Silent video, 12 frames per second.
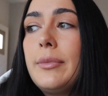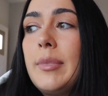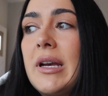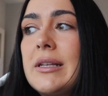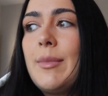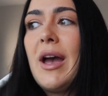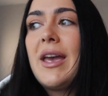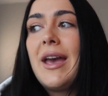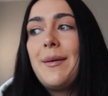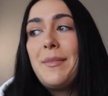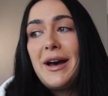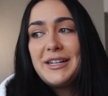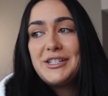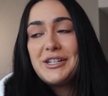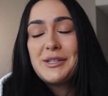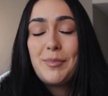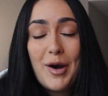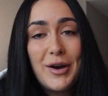because my manager
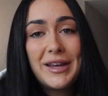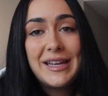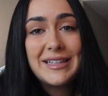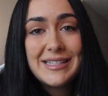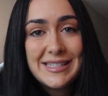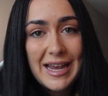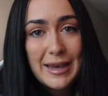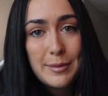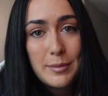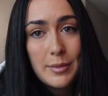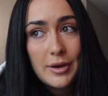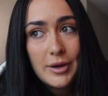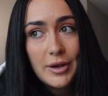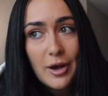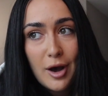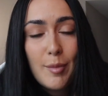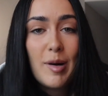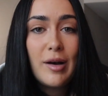is parking in the same
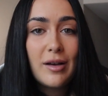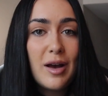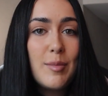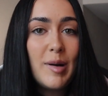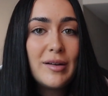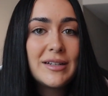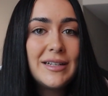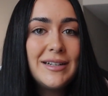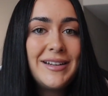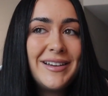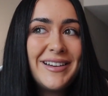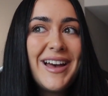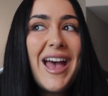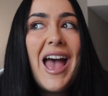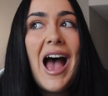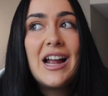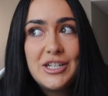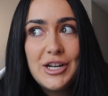car park I parked in
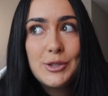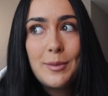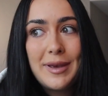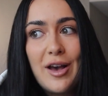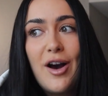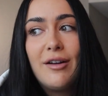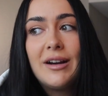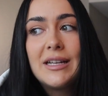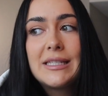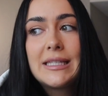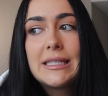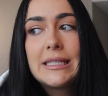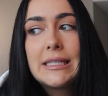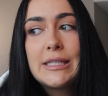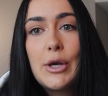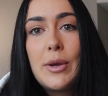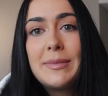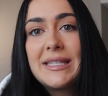and she knows what my car is,
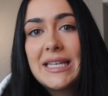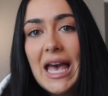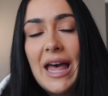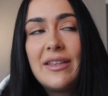so I'm scared.